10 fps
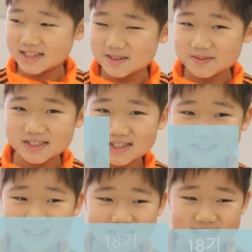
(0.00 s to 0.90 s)
My name is
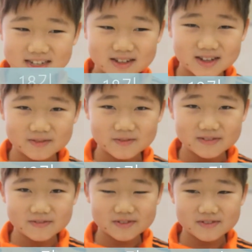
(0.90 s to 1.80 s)
Jackie, and I'm
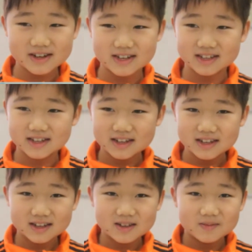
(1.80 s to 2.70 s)
5th grade.
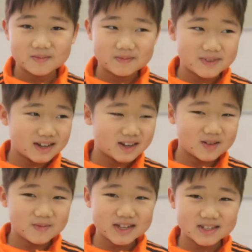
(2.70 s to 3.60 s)
My
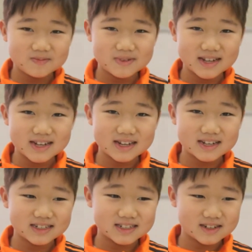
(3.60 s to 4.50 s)
hobby is
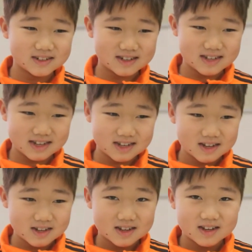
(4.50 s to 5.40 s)
playing ice hockey.
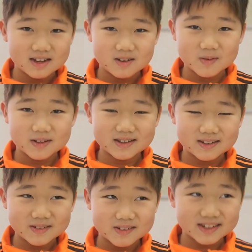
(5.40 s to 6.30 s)

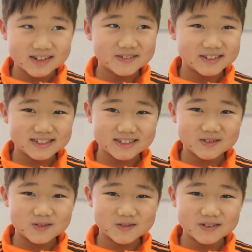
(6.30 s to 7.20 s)
When I was
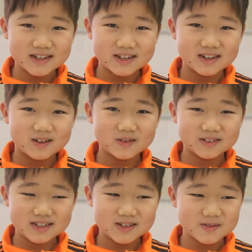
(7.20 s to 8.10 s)
in Korea,
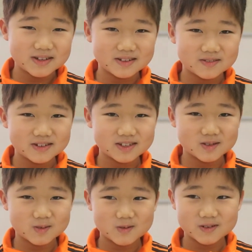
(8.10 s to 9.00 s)
our team had a great
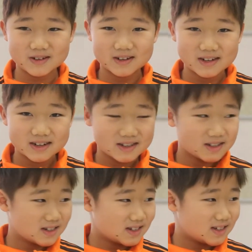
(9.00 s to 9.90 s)
score.
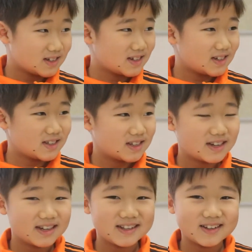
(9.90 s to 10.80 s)
And
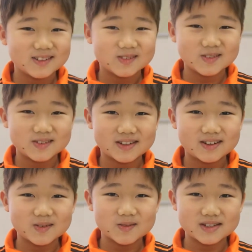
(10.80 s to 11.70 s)
I like to
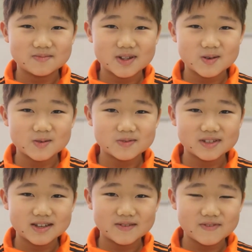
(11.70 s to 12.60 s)
talk with my
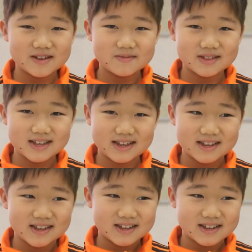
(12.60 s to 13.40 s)
homestay family.